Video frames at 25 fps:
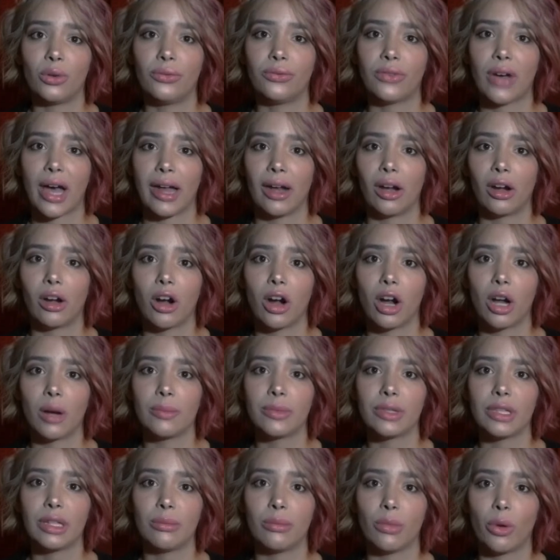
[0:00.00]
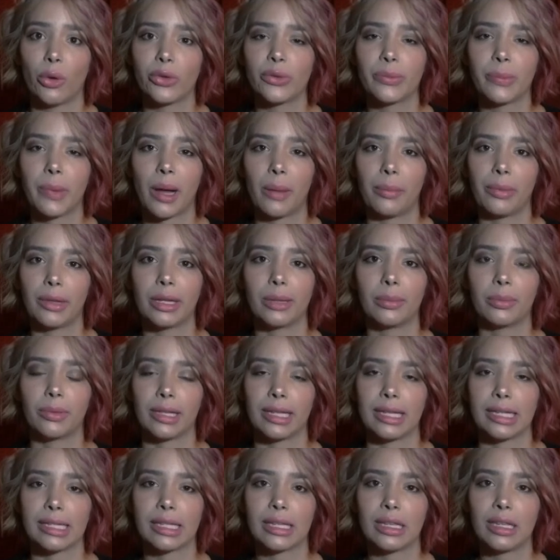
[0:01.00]
firearms in most public
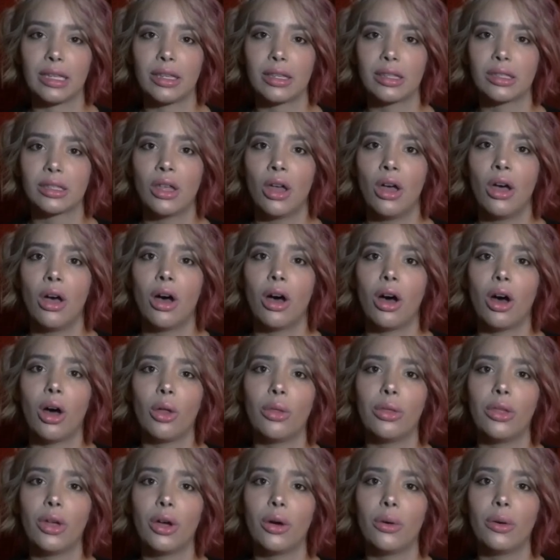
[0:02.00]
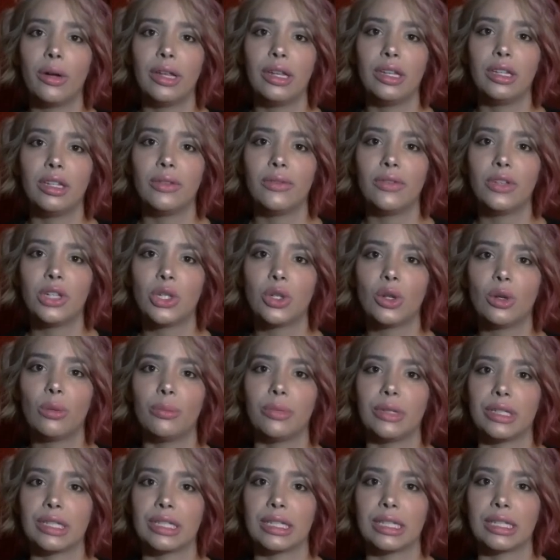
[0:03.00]
places, although individual
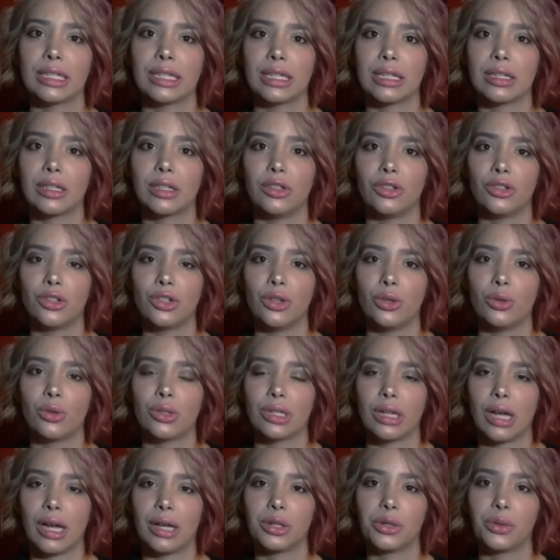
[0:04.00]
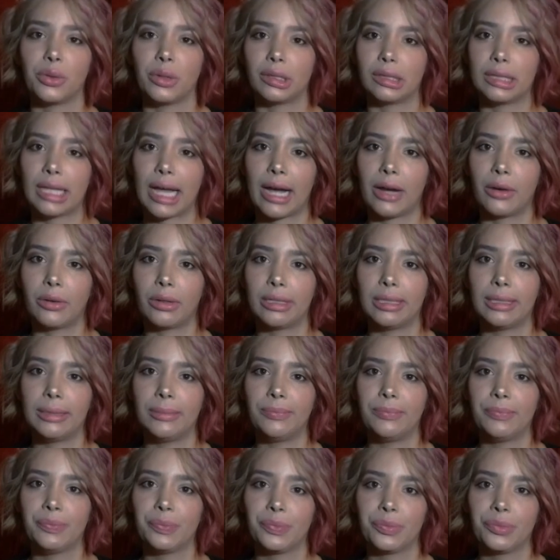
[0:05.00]
businesses can choose not to allow it.
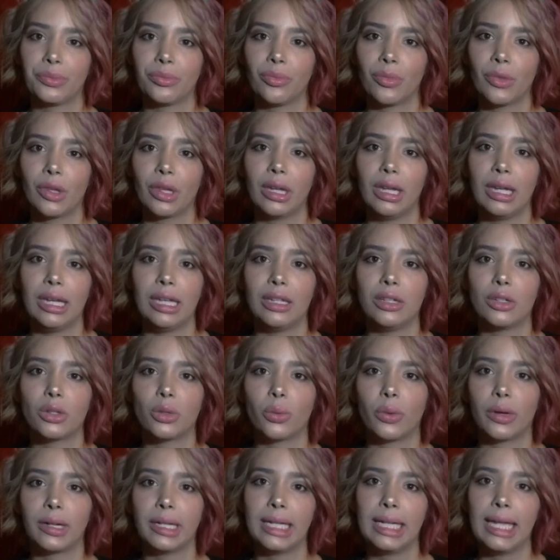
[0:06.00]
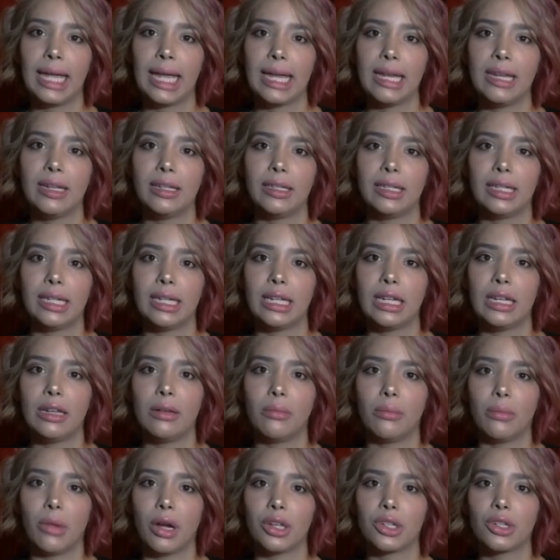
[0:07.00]
In 2018,
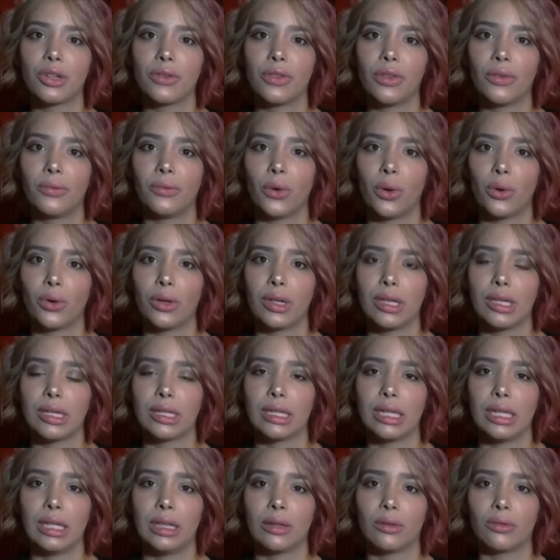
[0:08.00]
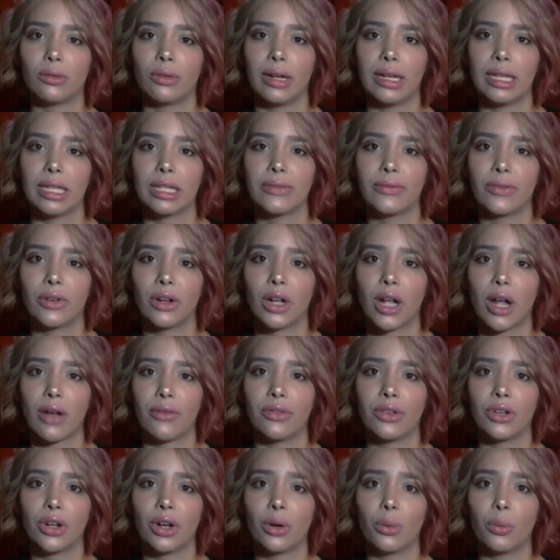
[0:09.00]
much of the focus in the race for
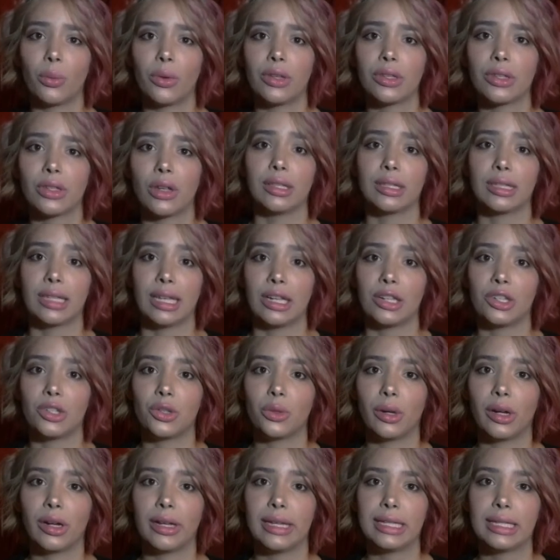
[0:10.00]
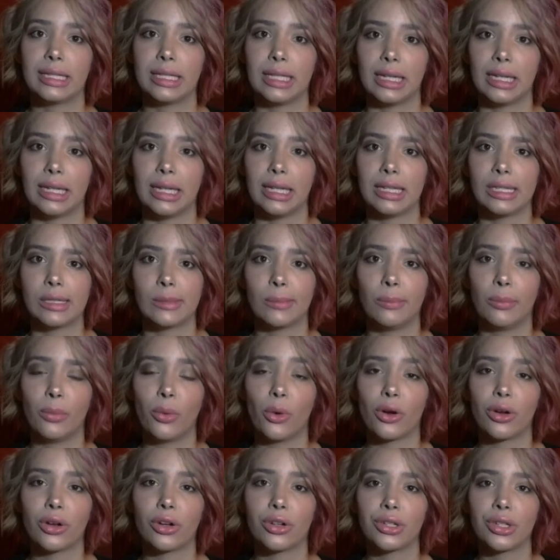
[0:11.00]
governor was on sanctuary cities,
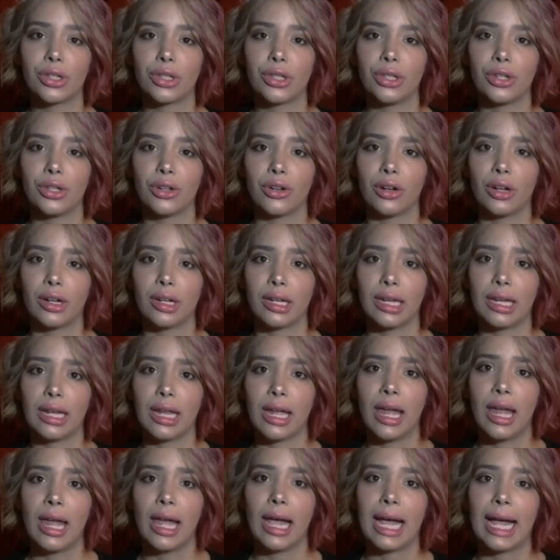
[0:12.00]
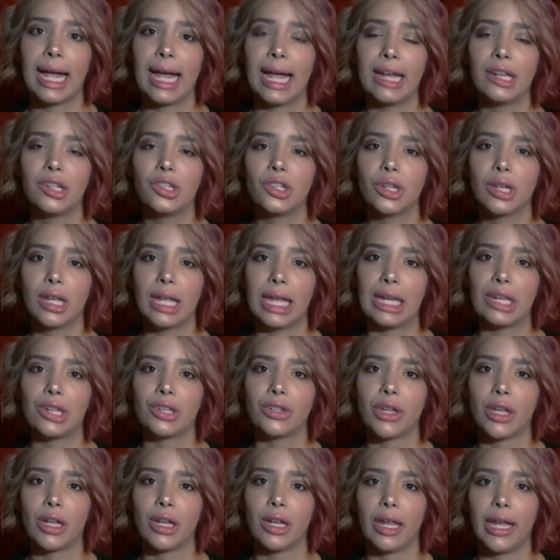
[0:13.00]
border security,
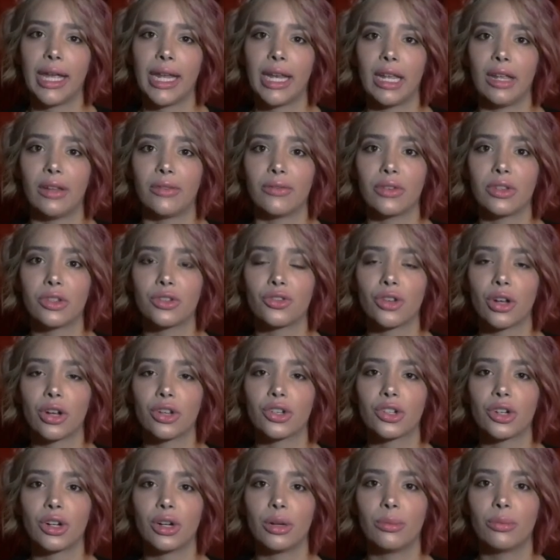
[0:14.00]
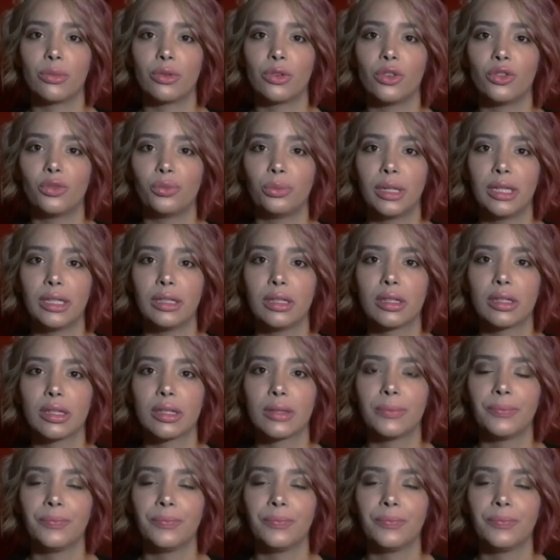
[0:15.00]
education, and infrastructure improvements.